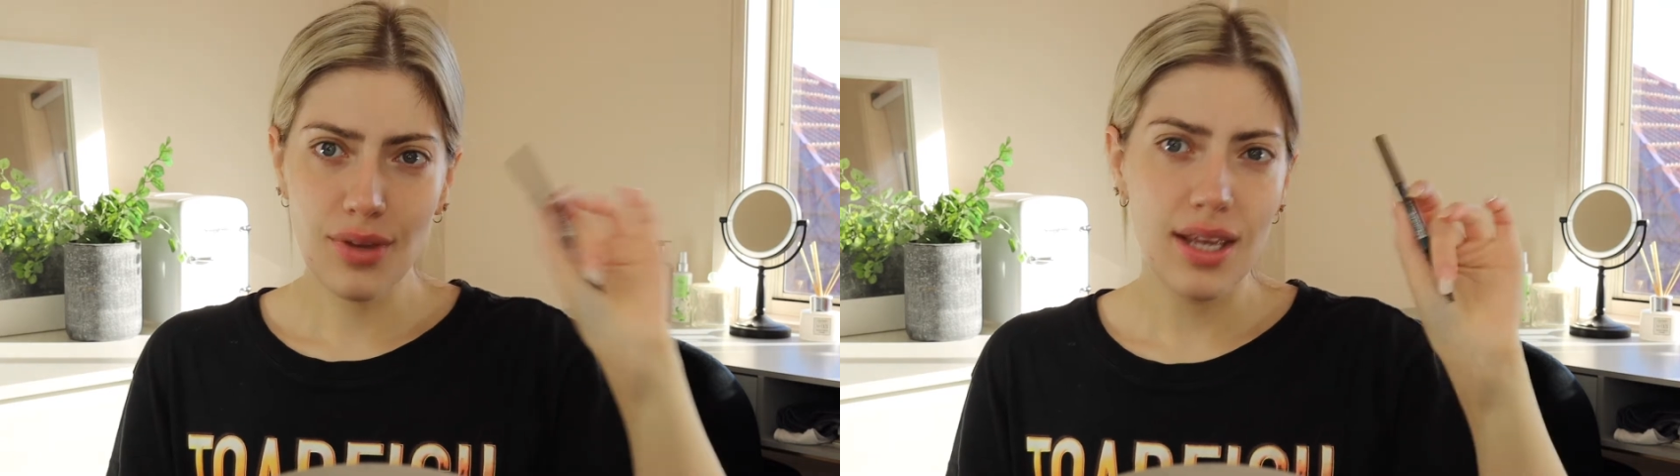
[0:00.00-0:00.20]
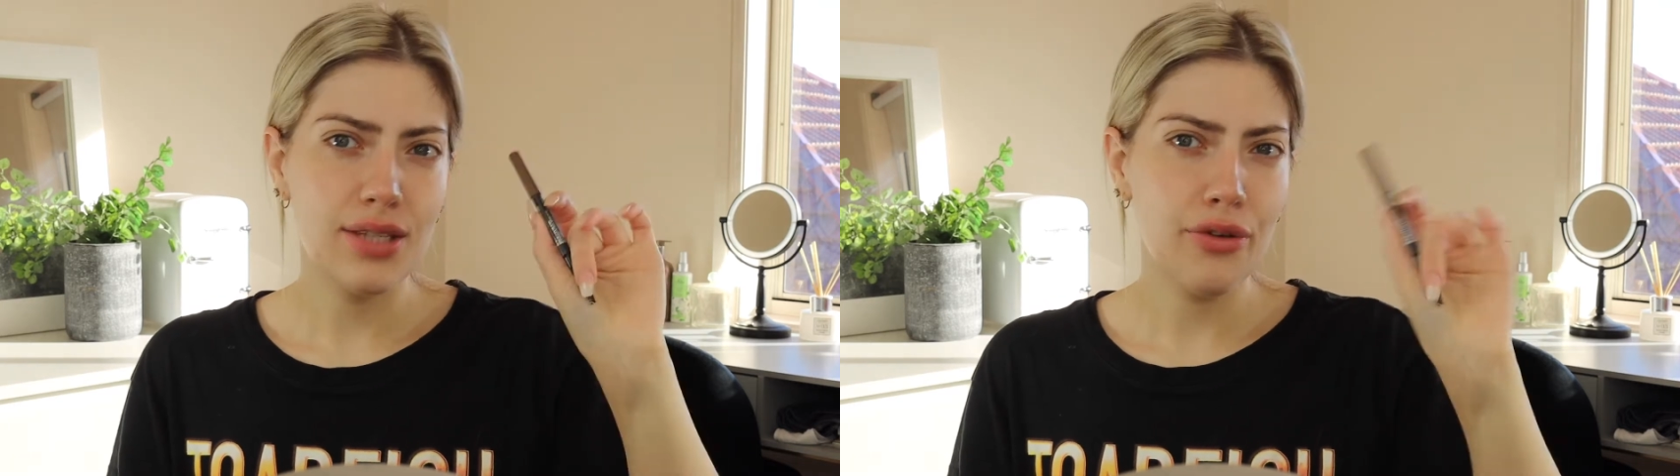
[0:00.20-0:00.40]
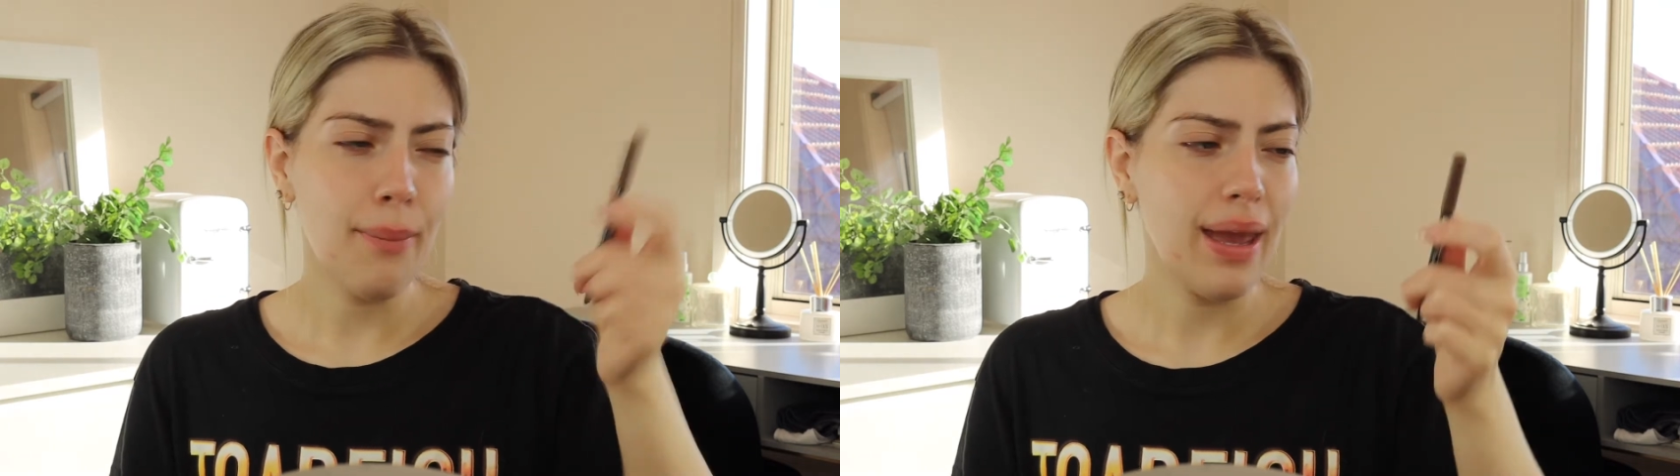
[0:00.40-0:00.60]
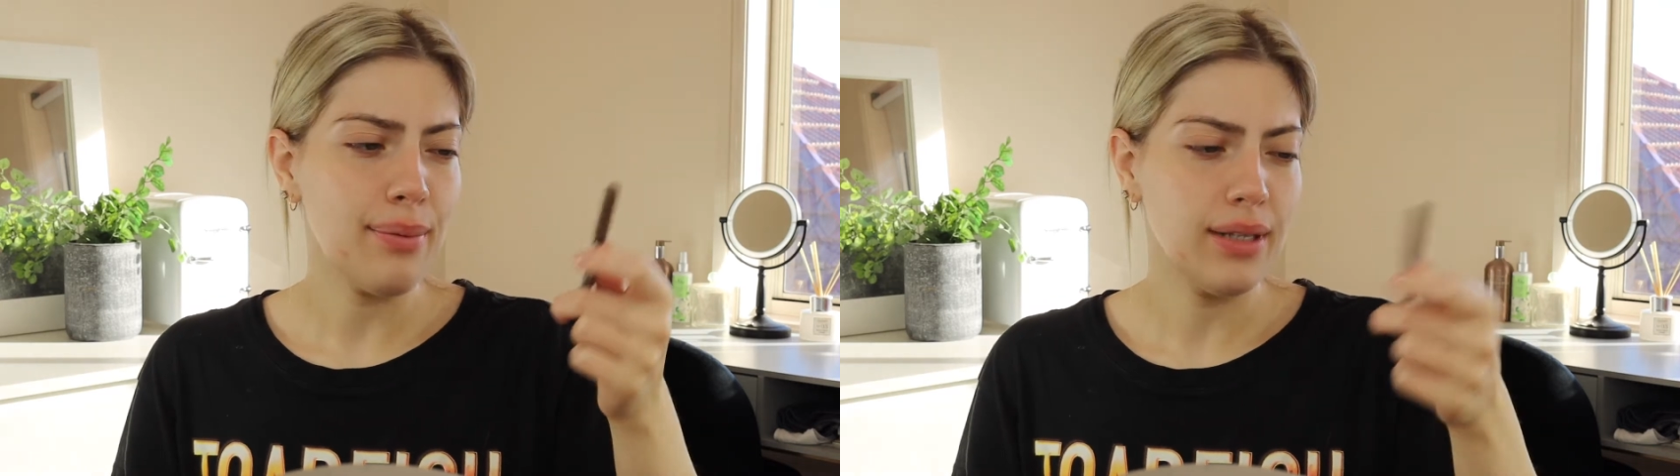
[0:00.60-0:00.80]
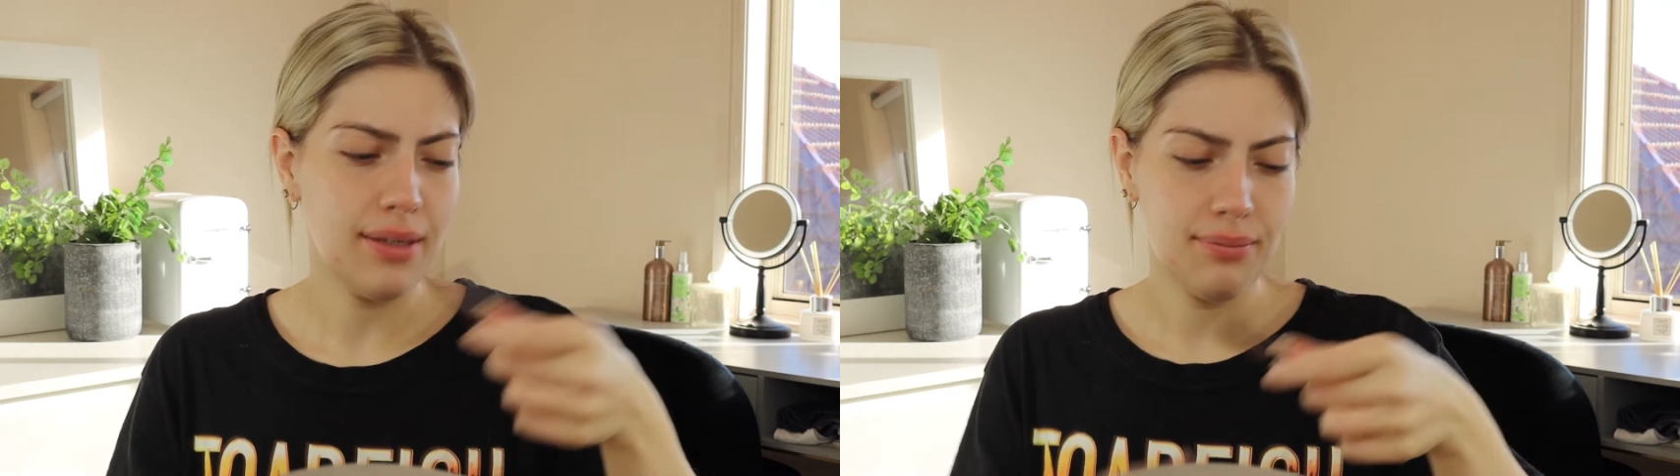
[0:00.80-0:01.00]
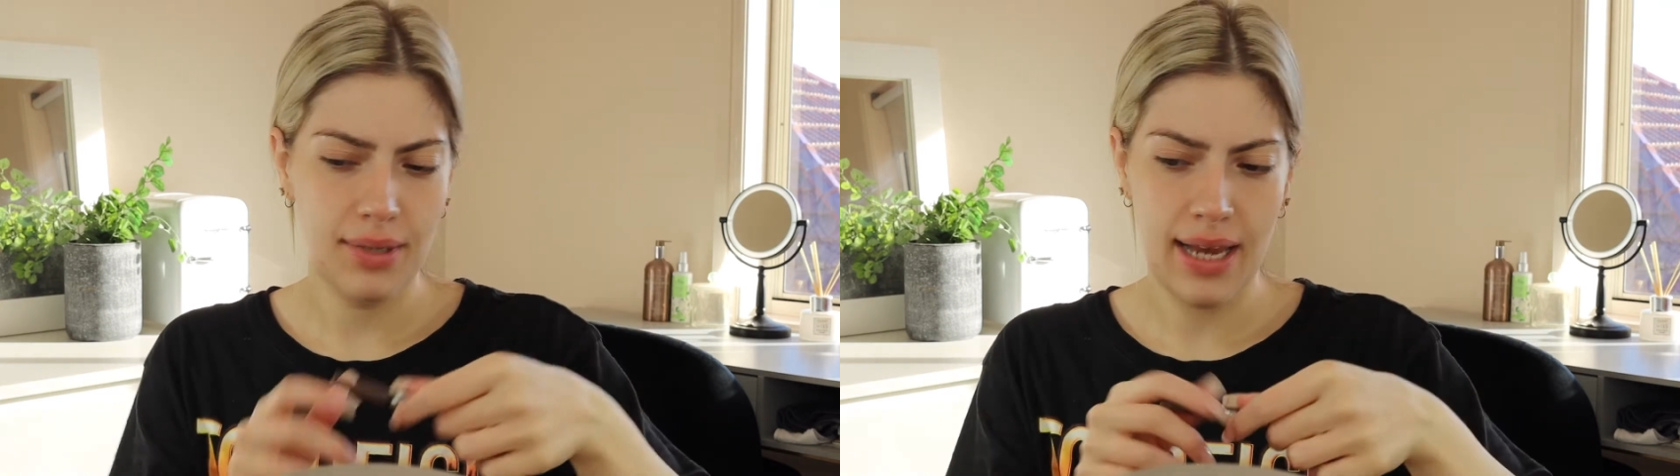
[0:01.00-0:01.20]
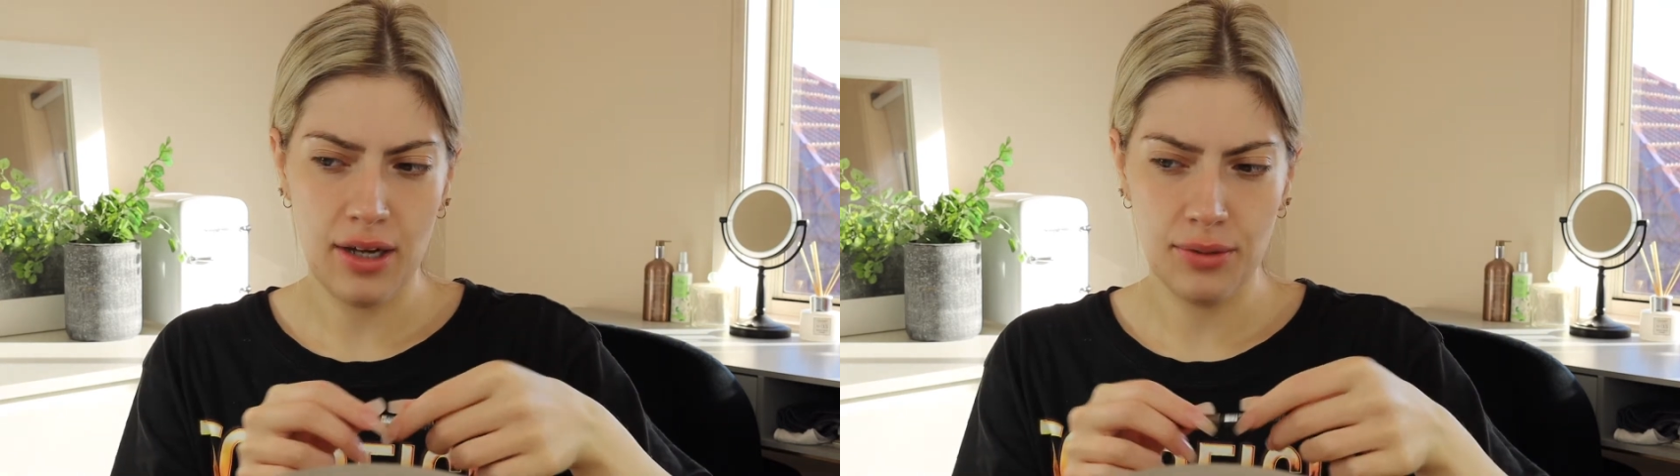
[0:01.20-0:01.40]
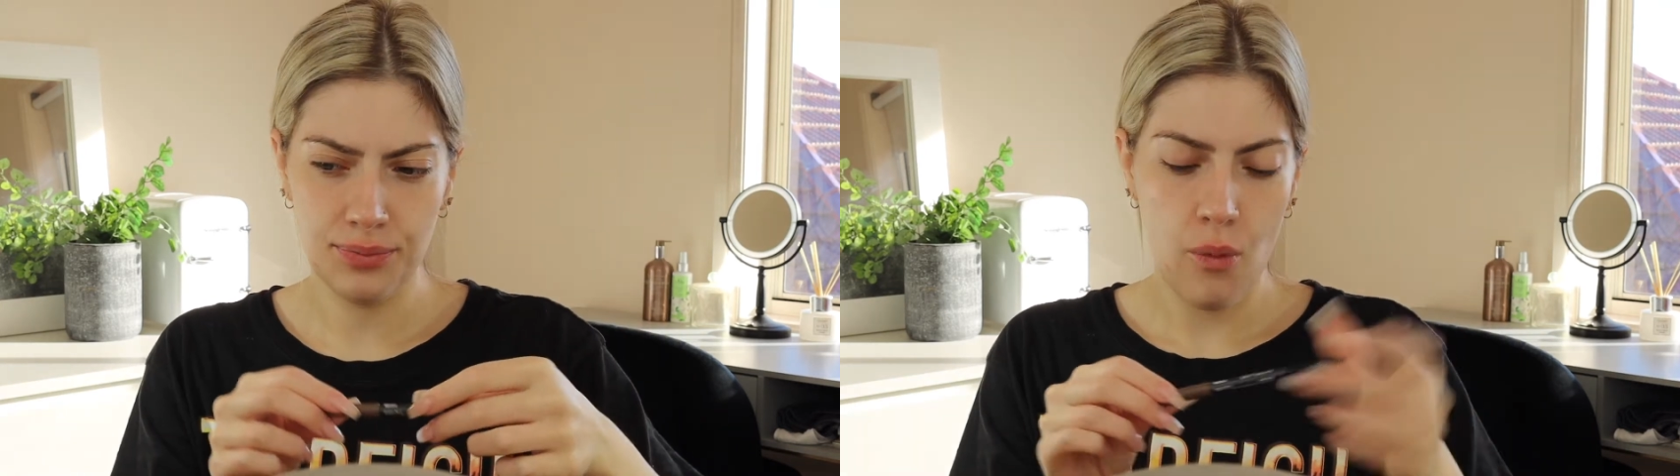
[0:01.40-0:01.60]
It's from Maybelline.
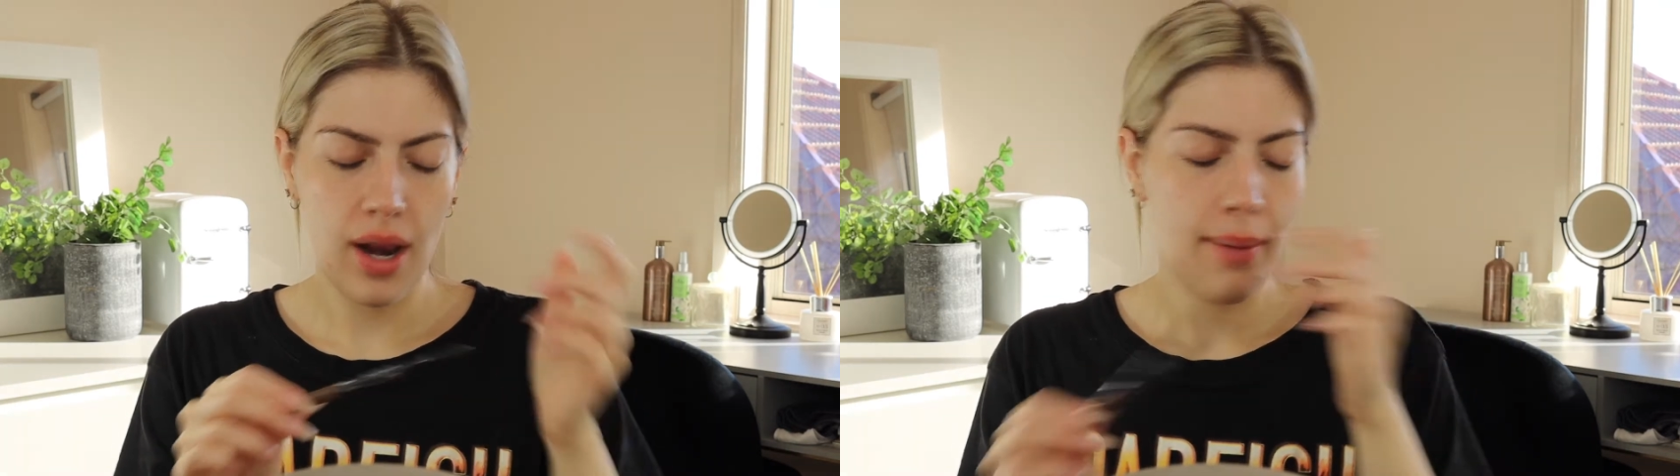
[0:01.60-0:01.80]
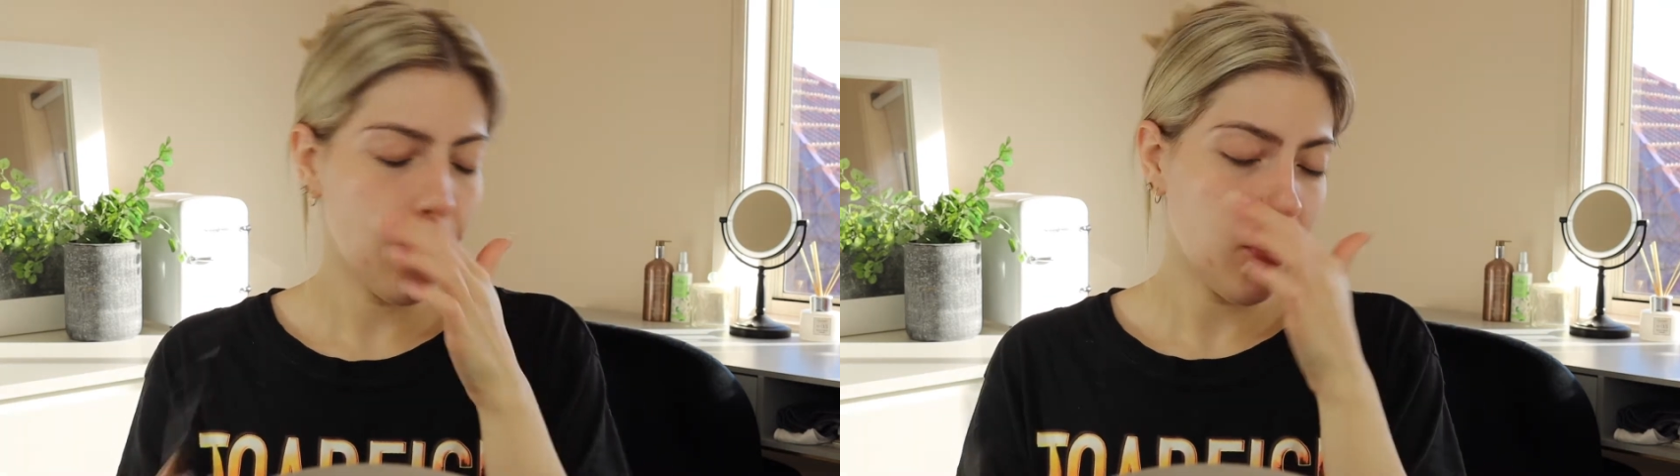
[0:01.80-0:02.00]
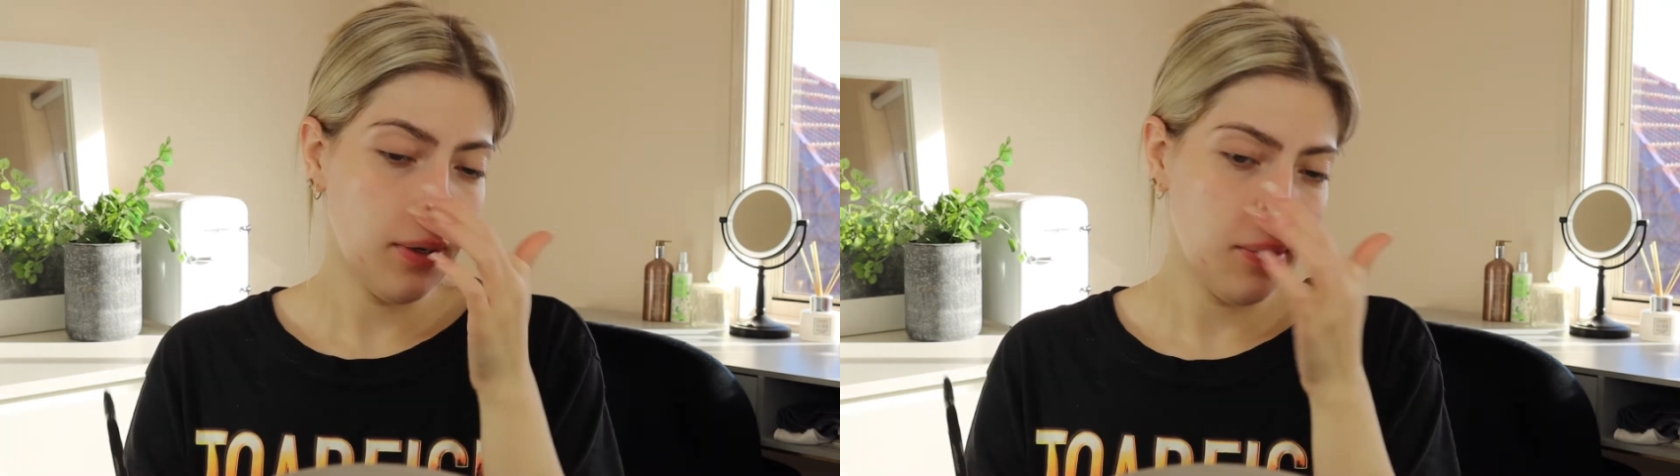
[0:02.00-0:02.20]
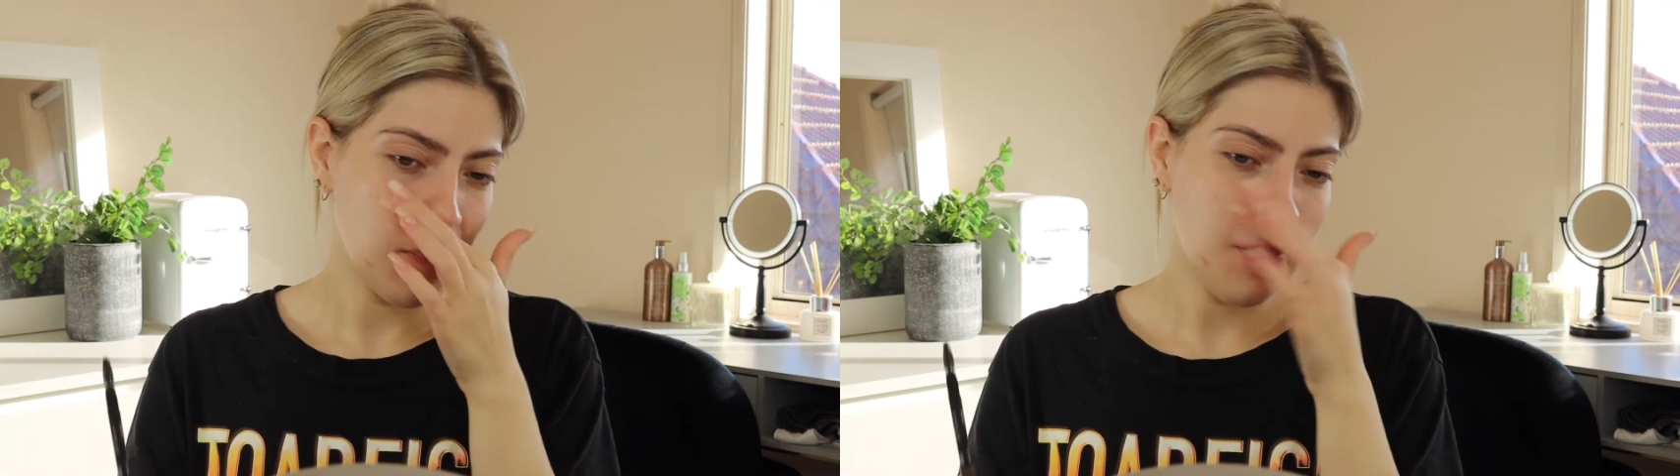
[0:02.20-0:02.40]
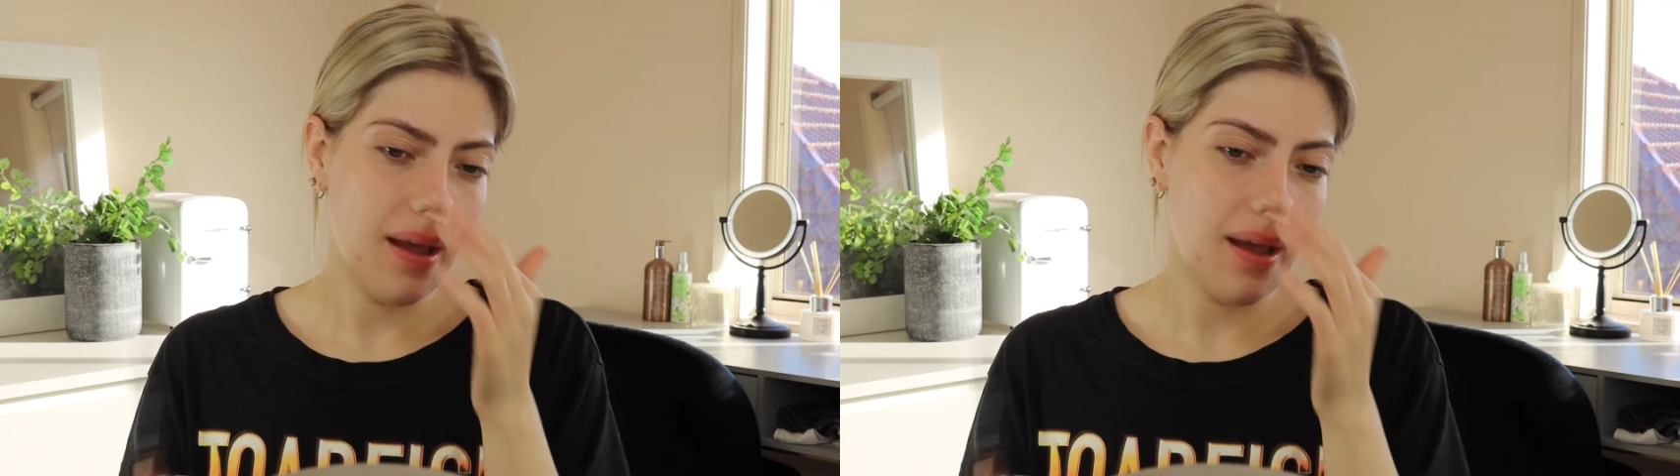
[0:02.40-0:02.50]
Now, when I bought it,